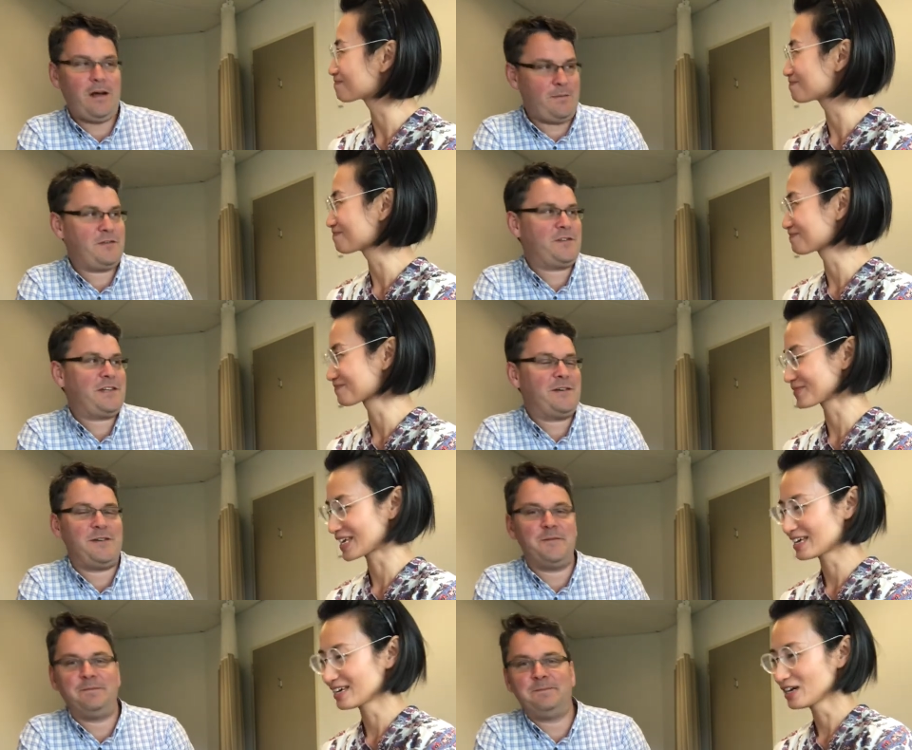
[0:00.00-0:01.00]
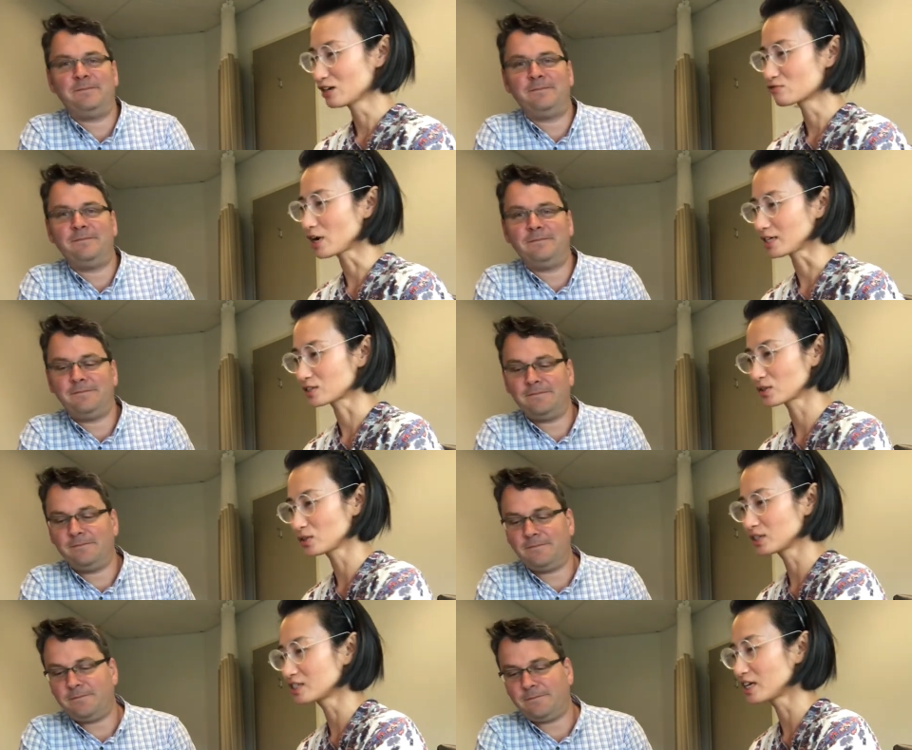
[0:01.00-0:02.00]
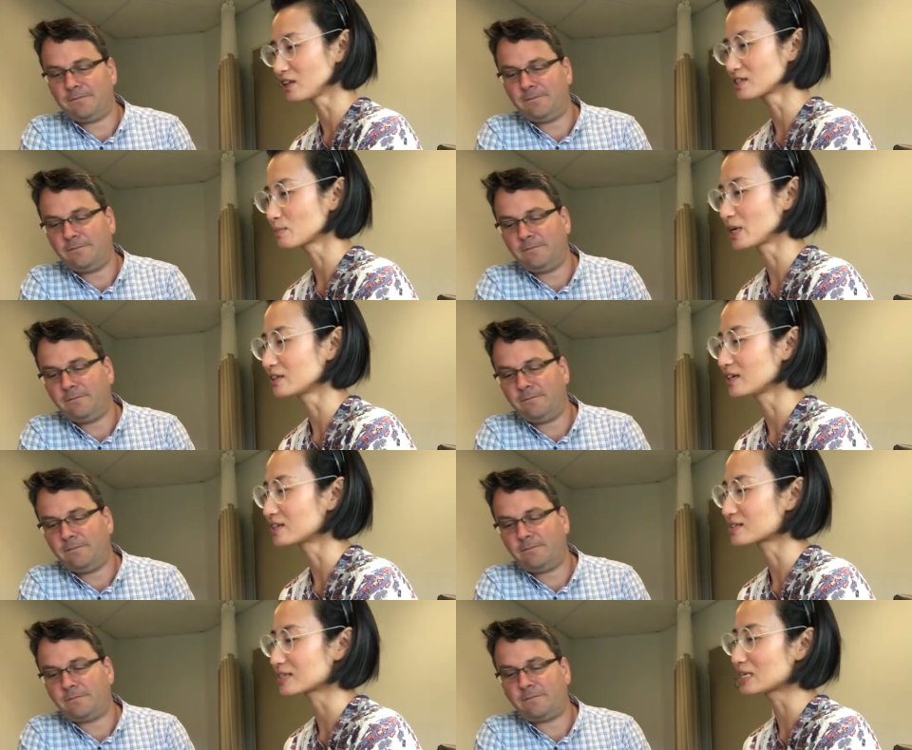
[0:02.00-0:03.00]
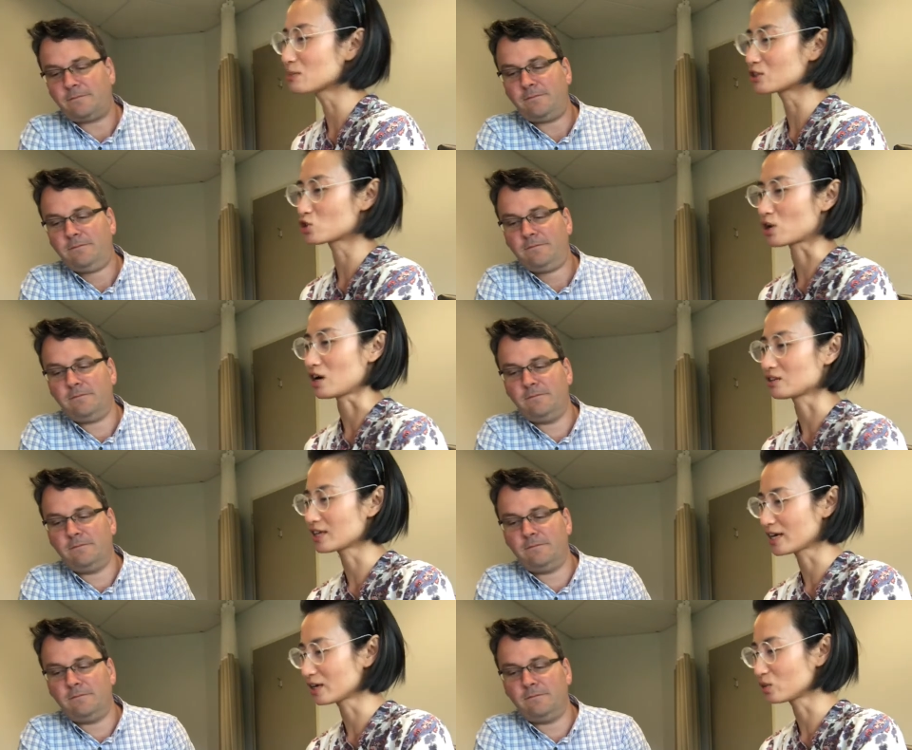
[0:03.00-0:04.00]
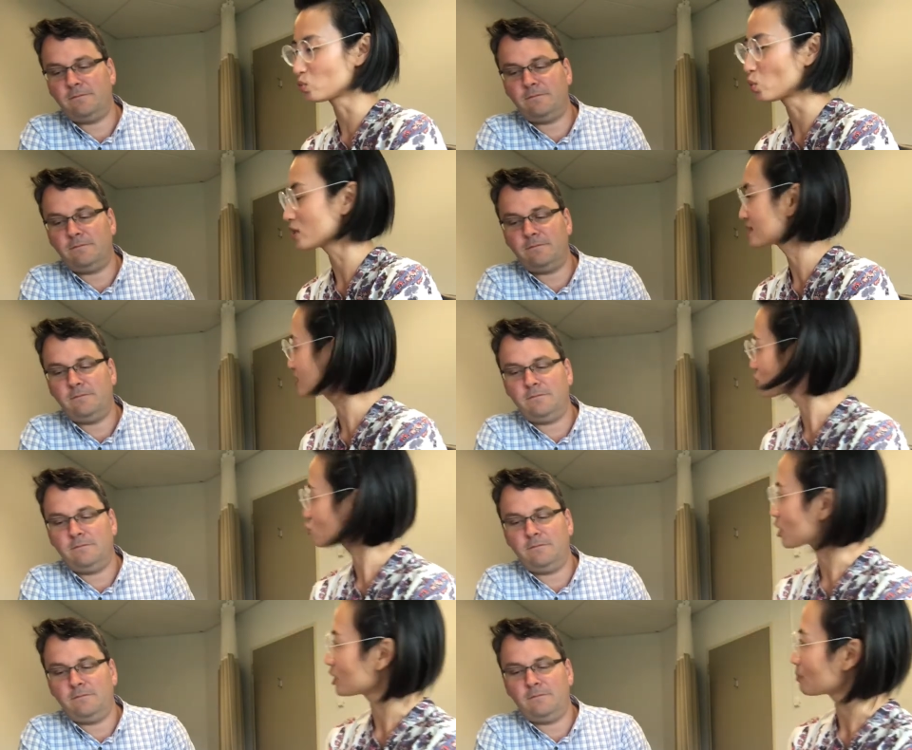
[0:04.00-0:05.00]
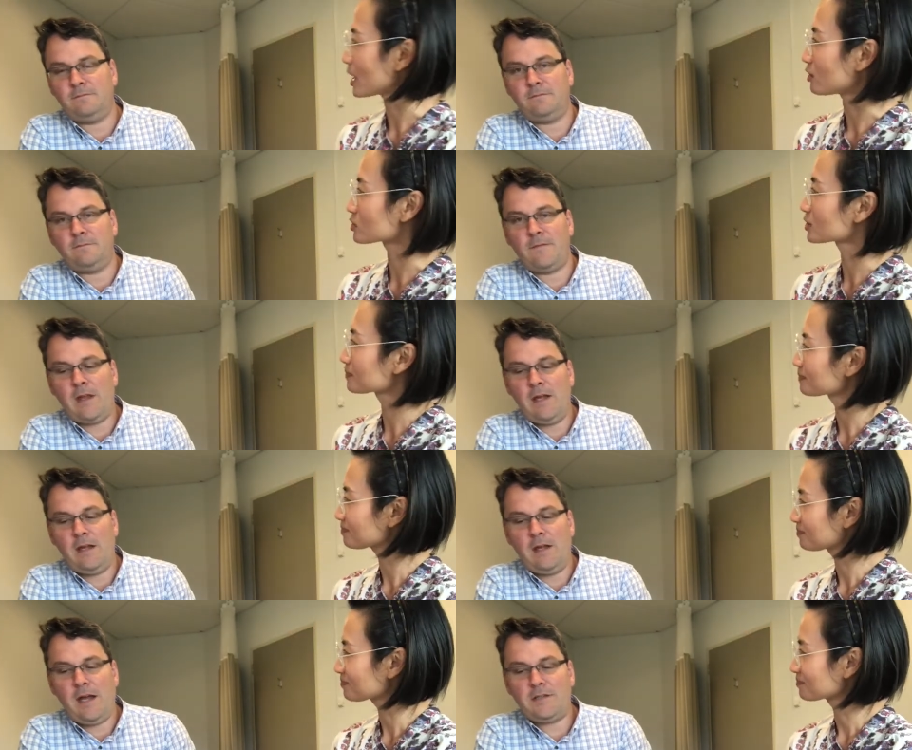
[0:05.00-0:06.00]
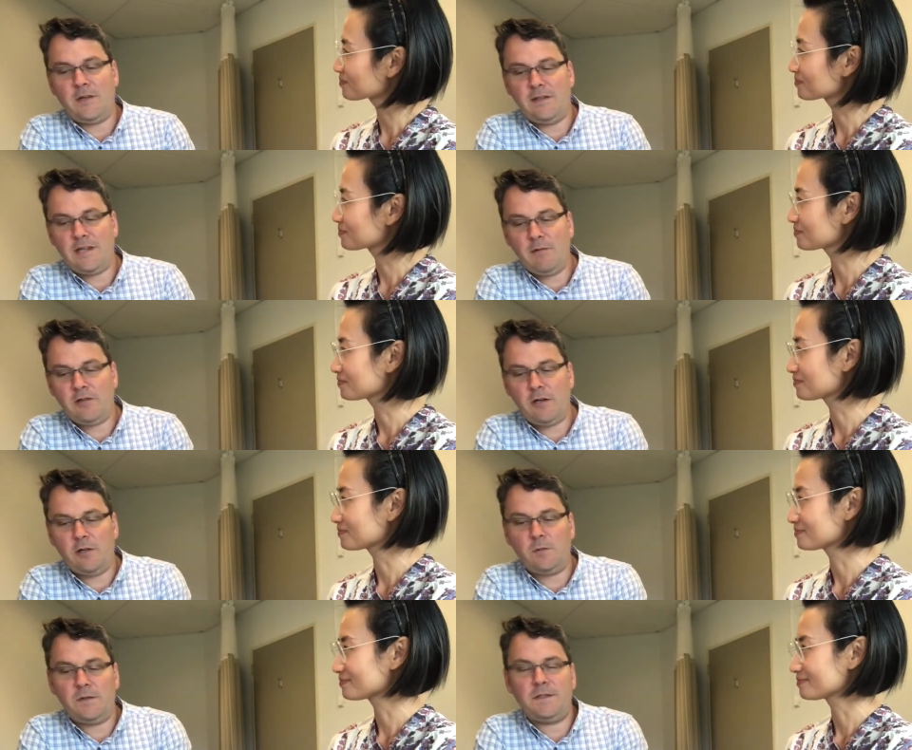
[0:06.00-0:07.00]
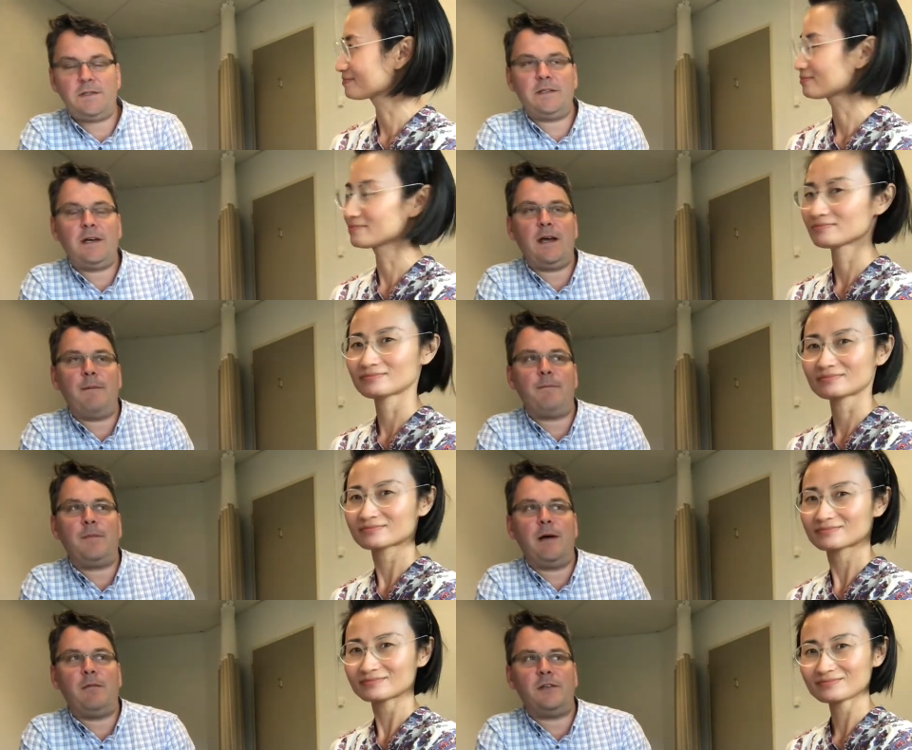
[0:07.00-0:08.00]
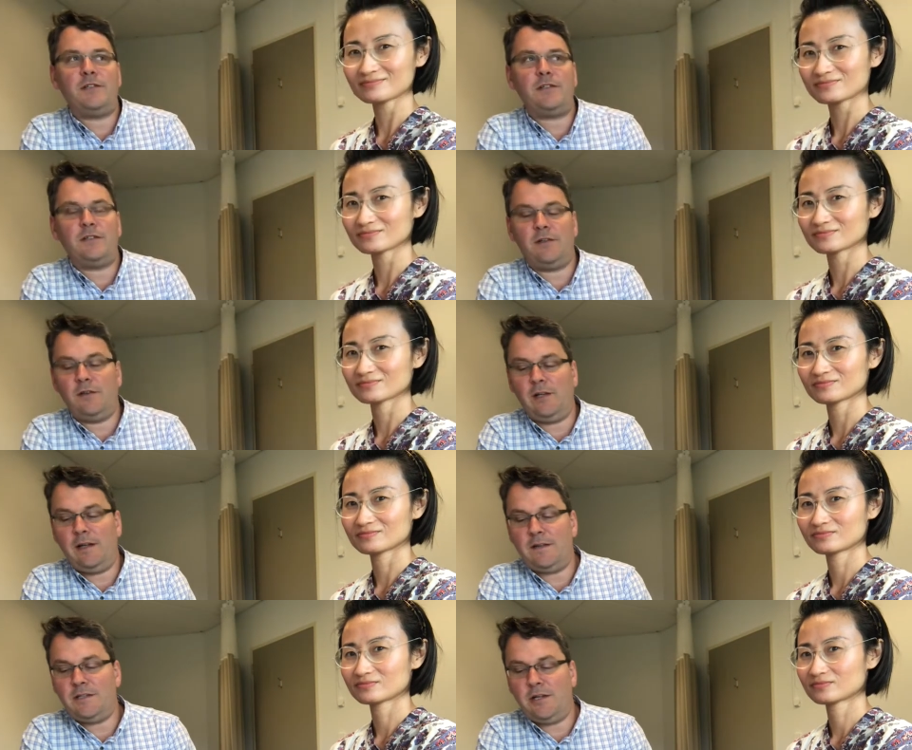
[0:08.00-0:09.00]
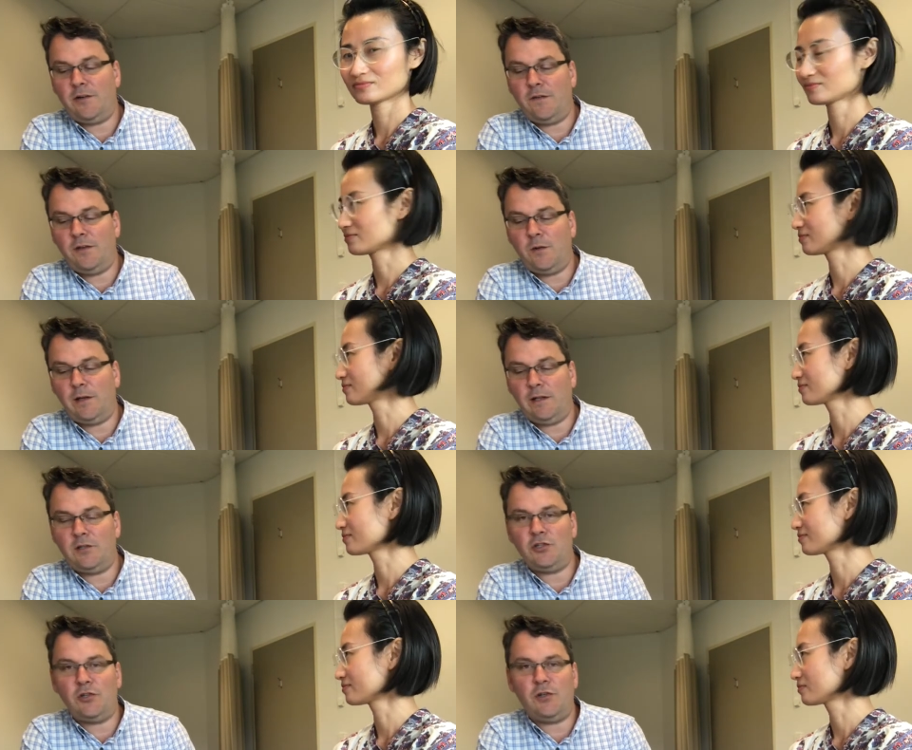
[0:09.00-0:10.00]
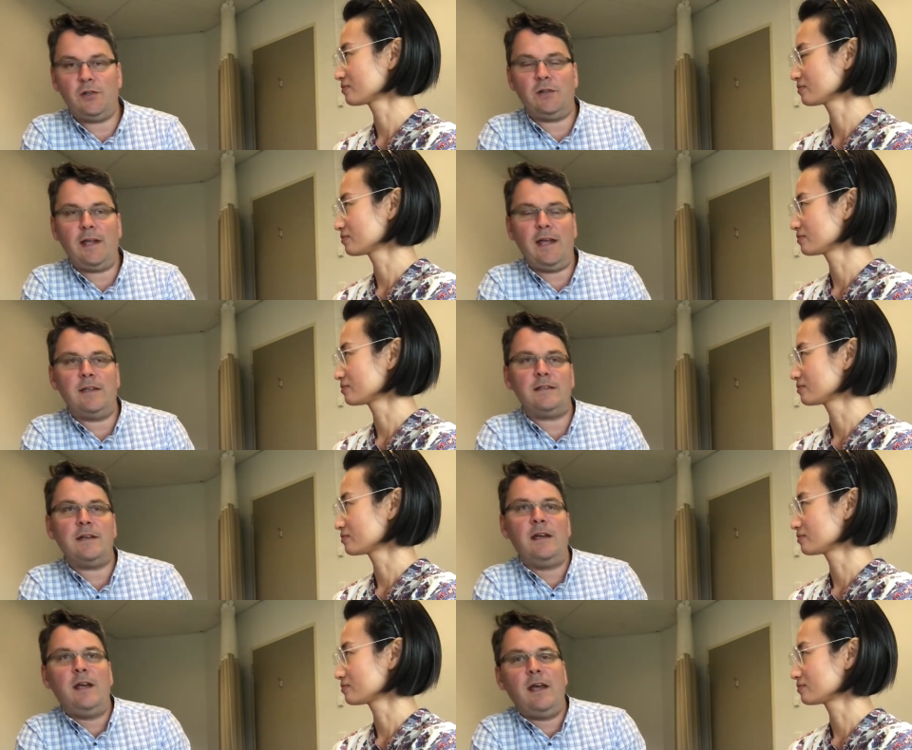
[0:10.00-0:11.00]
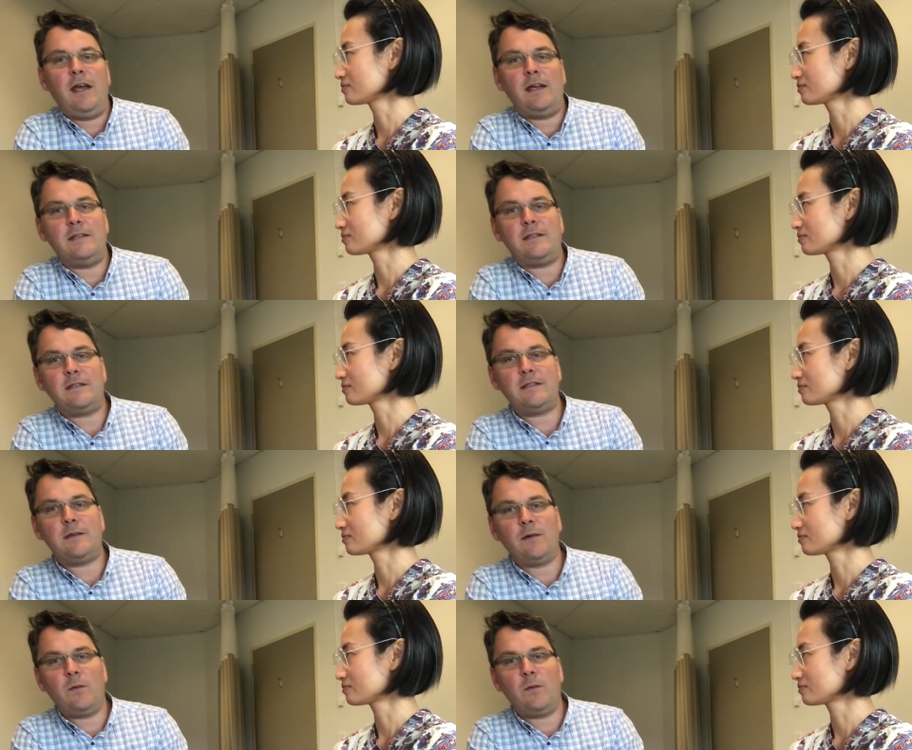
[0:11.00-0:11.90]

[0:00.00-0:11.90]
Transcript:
Speaker 1: Hi, Patricia. Right, so you're going to tell us about the ischemia trial, and what is this trial about?
Speaker 2: Uh, so the ischemia trial was um, published earlier this year in the New England Journal, and is